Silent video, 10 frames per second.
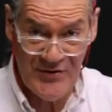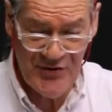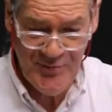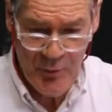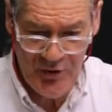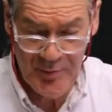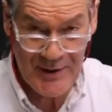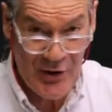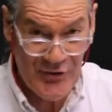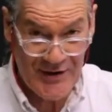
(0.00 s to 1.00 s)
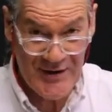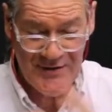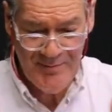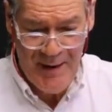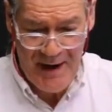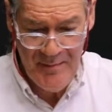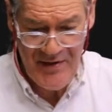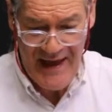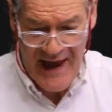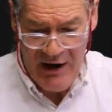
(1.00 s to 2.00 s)
this this morning is because at the bottom
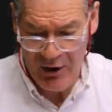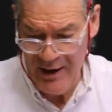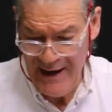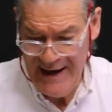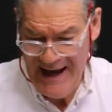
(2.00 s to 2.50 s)
of the hour,